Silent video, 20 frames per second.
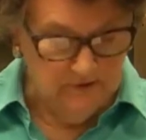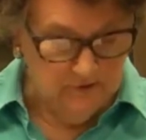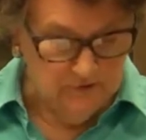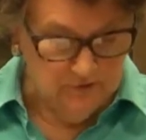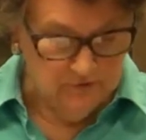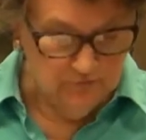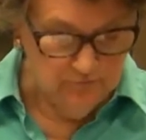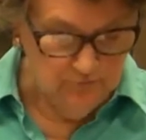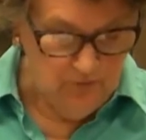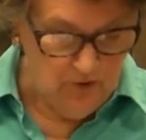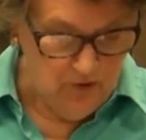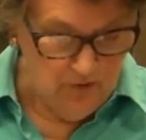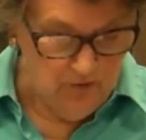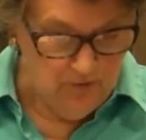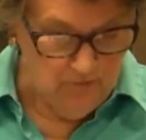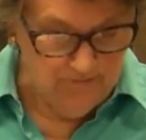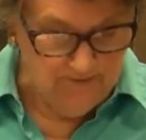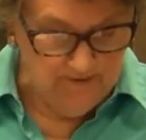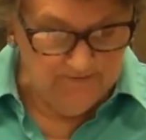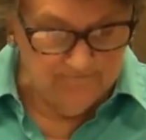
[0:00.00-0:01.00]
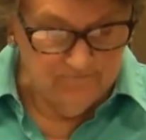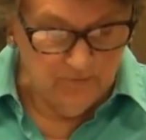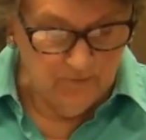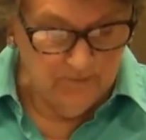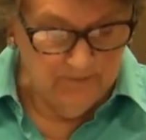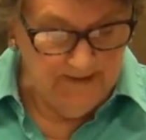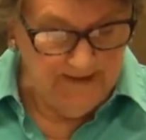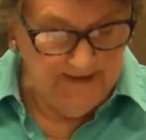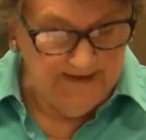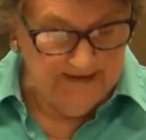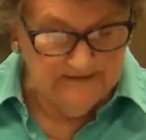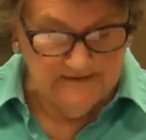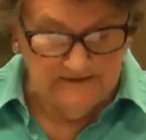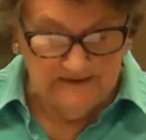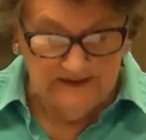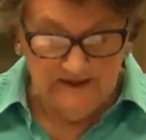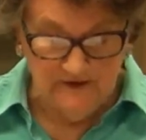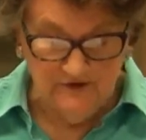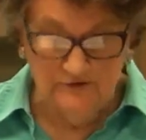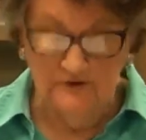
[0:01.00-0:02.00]
control that forbade
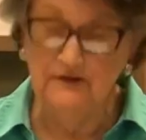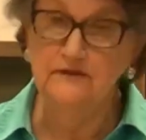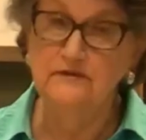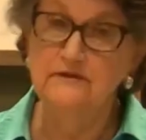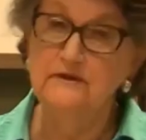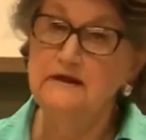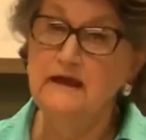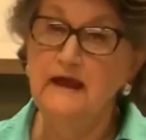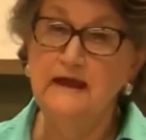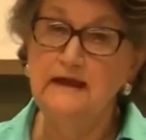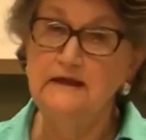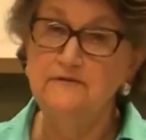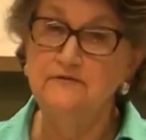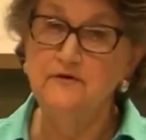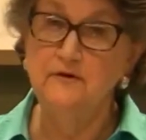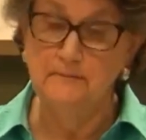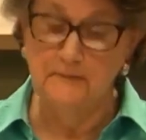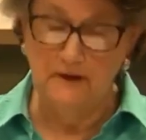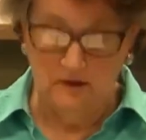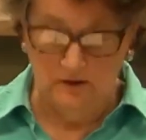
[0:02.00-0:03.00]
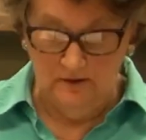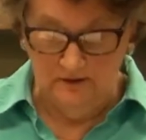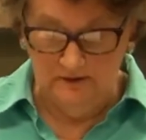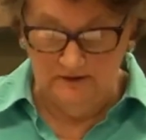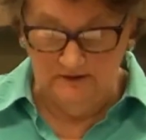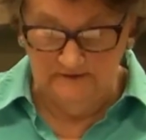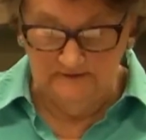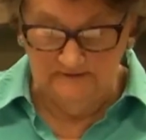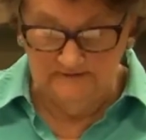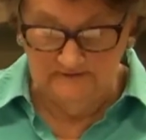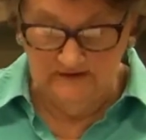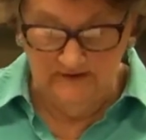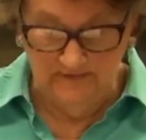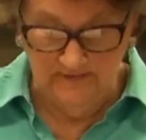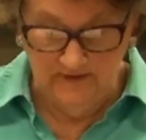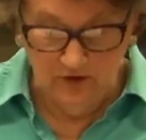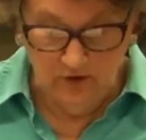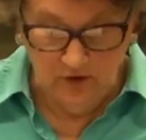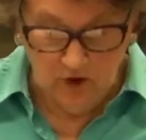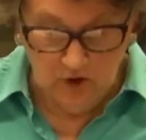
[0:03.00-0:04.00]
teaching the Native Americans in
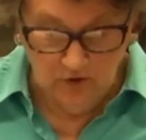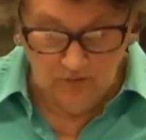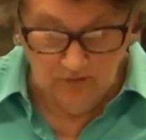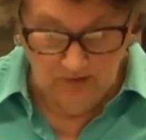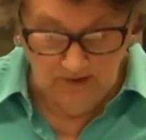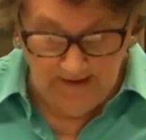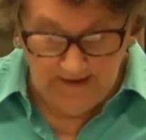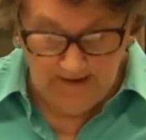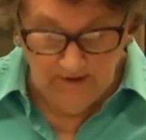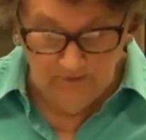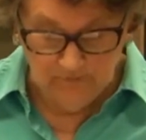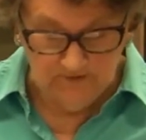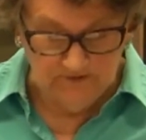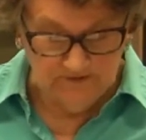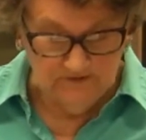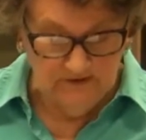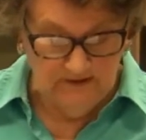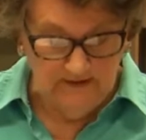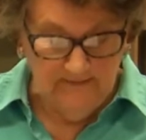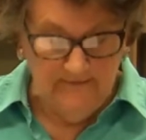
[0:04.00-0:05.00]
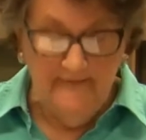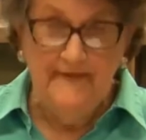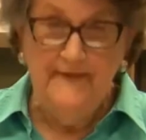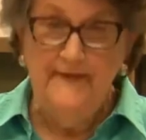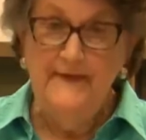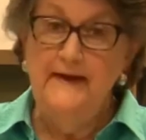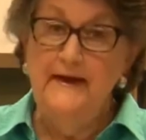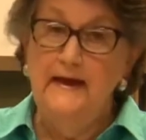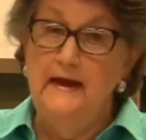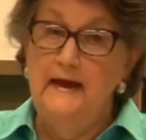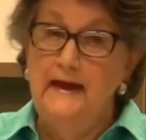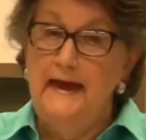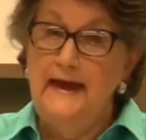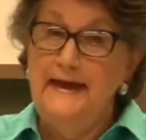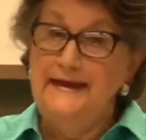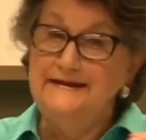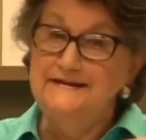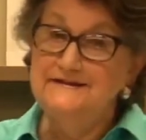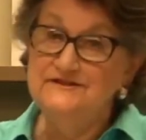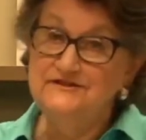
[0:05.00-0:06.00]
their own language,
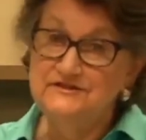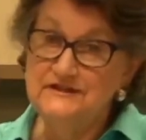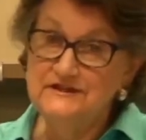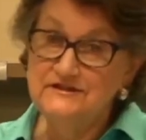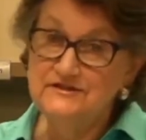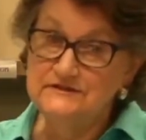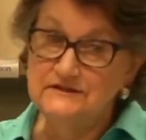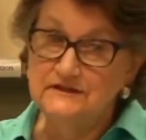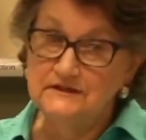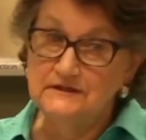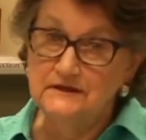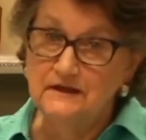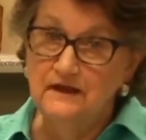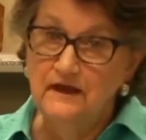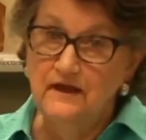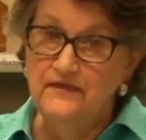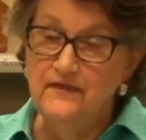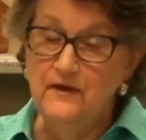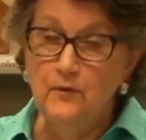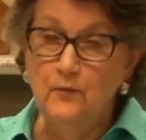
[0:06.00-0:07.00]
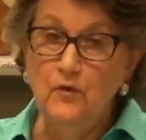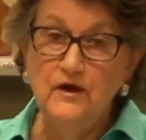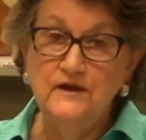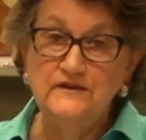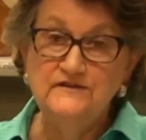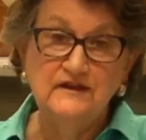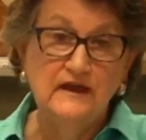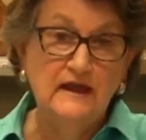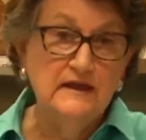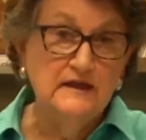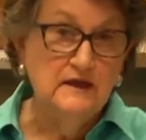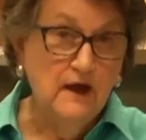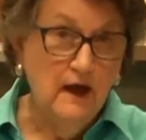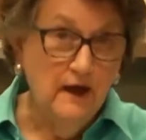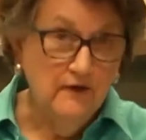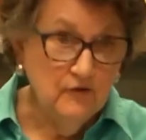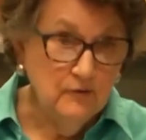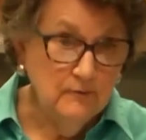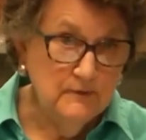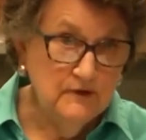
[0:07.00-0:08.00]
and insisted that once a
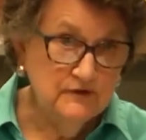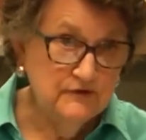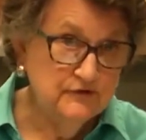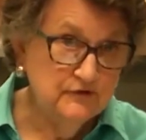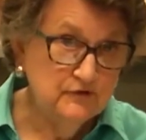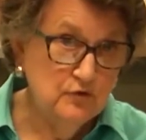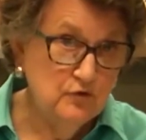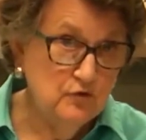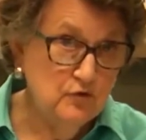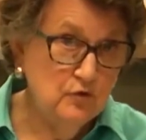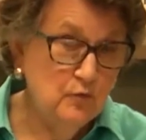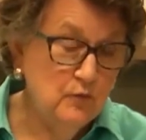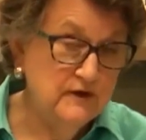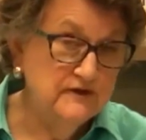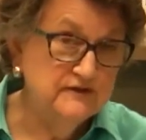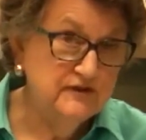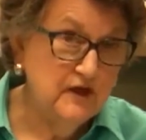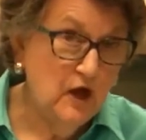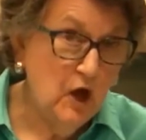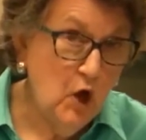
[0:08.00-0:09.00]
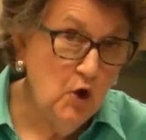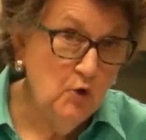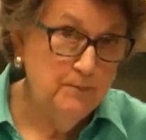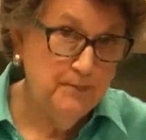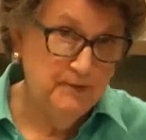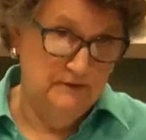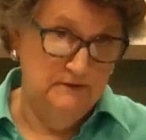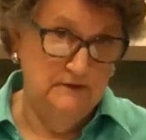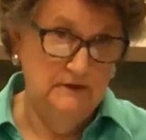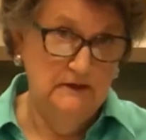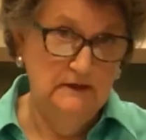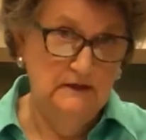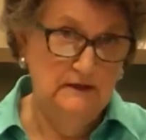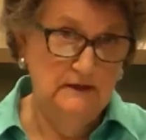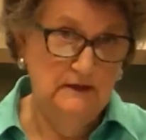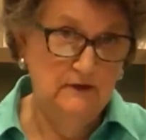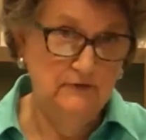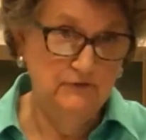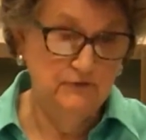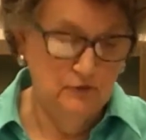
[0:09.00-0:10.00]
government school was opened
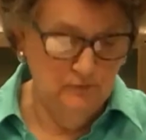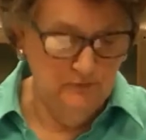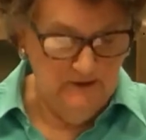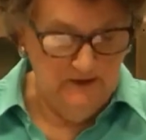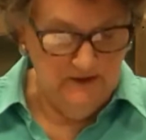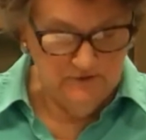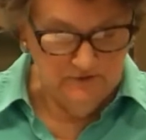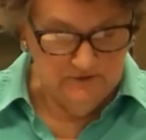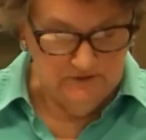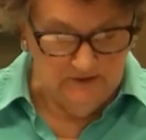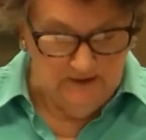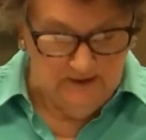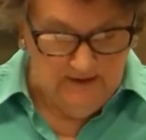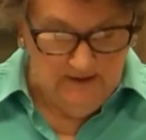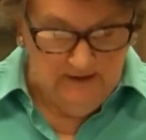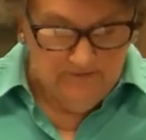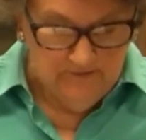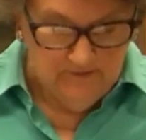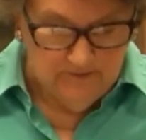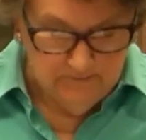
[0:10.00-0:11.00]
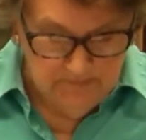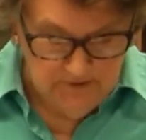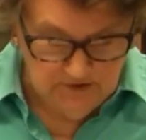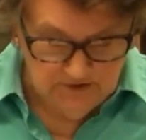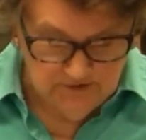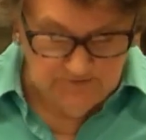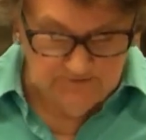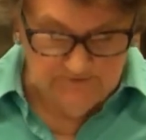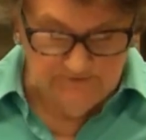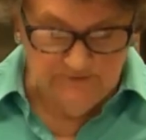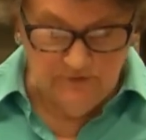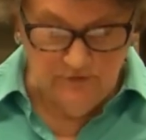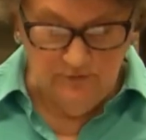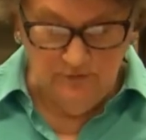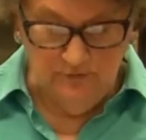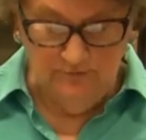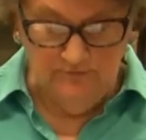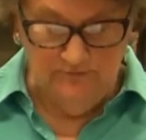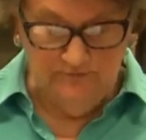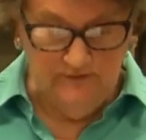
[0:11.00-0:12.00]
in the region, the mission
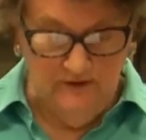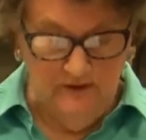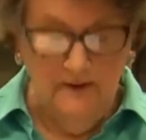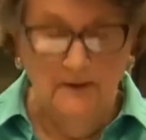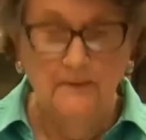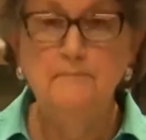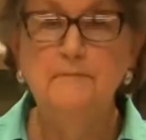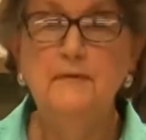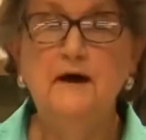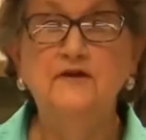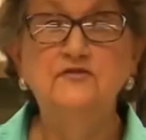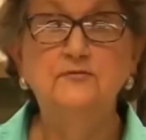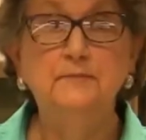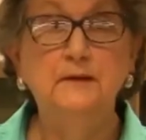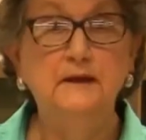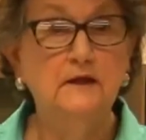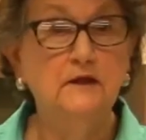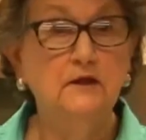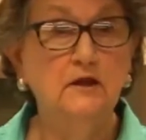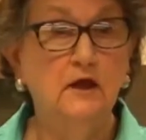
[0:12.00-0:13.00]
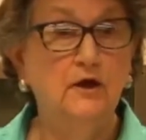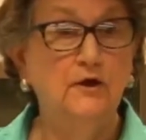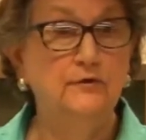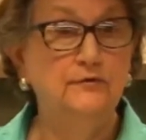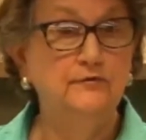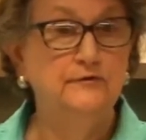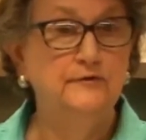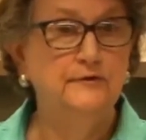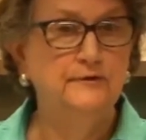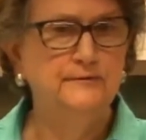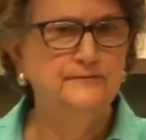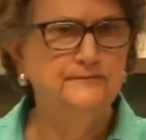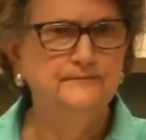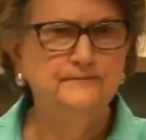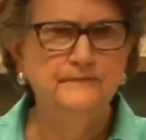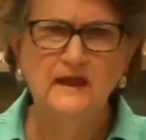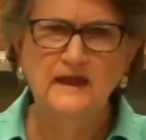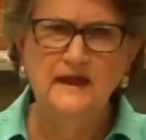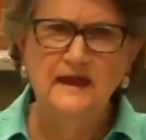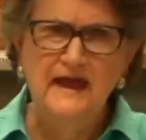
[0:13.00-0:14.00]
schools must be closed.
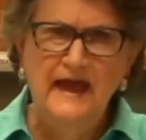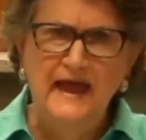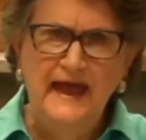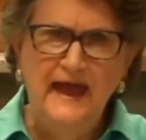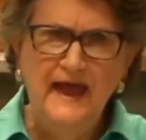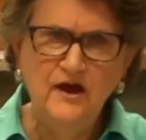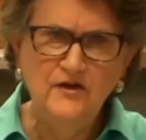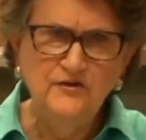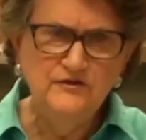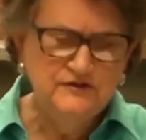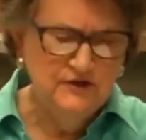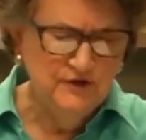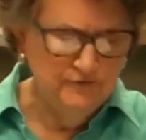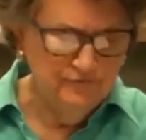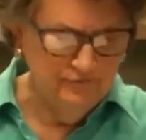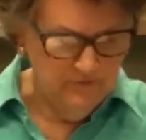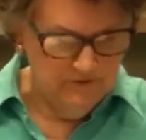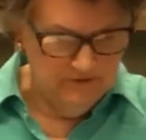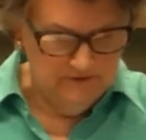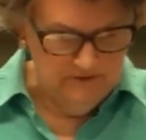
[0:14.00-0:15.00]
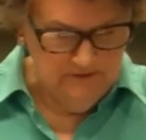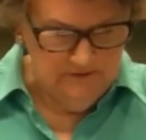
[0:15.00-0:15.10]
How different